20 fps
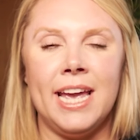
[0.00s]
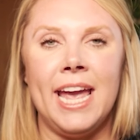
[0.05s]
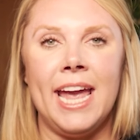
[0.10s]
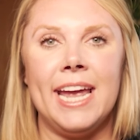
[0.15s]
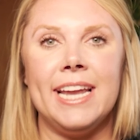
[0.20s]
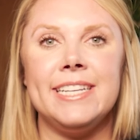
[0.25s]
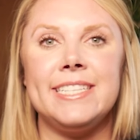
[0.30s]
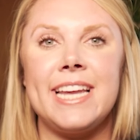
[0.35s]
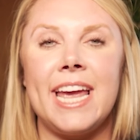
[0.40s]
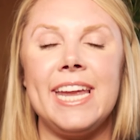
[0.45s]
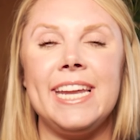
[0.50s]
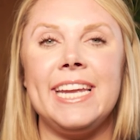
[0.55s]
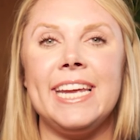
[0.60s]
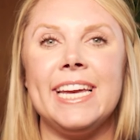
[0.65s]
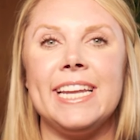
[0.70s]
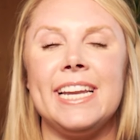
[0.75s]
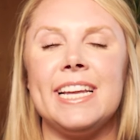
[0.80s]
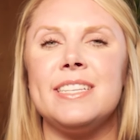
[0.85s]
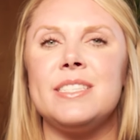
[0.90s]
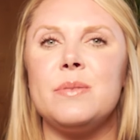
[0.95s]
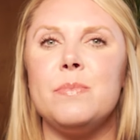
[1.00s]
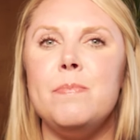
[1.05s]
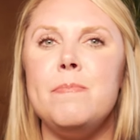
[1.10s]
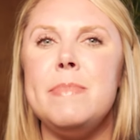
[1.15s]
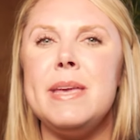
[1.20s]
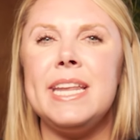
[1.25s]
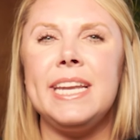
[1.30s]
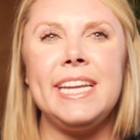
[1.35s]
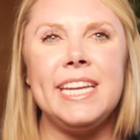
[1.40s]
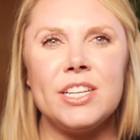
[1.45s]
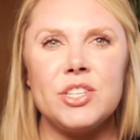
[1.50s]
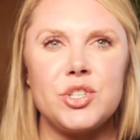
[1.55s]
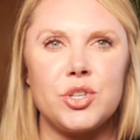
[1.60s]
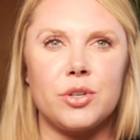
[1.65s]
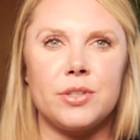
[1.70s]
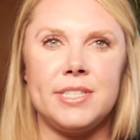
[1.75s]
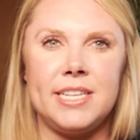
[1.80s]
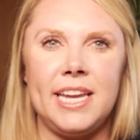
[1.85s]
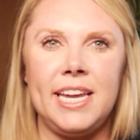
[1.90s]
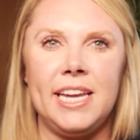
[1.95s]
and take in as many as your
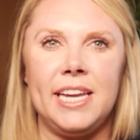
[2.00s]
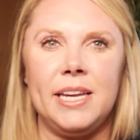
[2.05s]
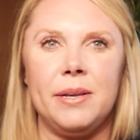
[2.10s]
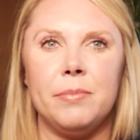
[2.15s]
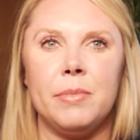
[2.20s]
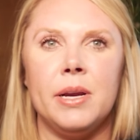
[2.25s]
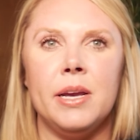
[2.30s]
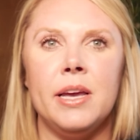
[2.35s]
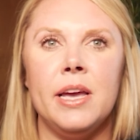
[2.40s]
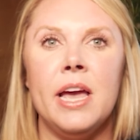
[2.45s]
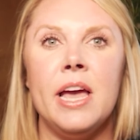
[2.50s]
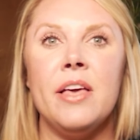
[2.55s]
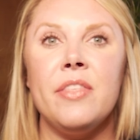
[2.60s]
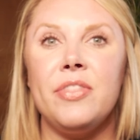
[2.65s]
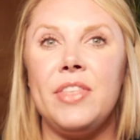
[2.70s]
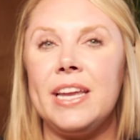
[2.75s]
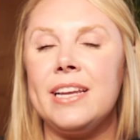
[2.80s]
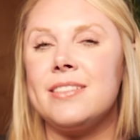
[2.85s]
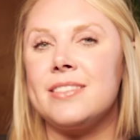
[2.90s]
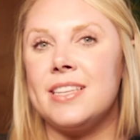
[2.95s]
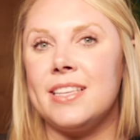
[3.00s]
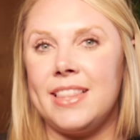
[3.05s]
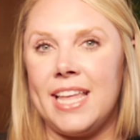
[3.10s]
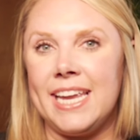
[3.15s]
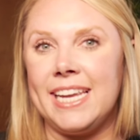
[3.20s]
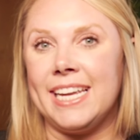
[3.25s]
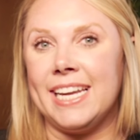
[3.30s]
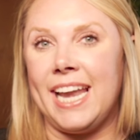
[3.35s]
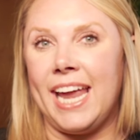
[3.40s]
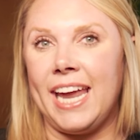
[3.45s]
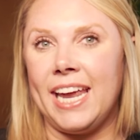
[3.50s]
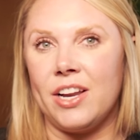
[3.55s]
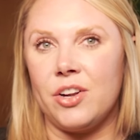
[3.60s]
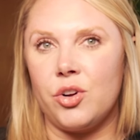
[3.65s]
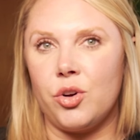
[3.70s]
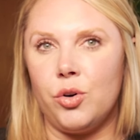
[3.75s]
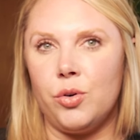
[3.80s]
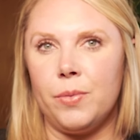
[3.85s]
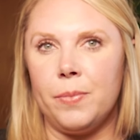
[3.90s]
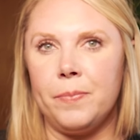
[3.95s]
team thinks that they can
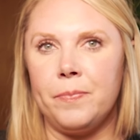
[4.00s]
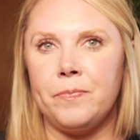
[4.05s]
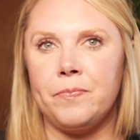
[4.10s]
handle.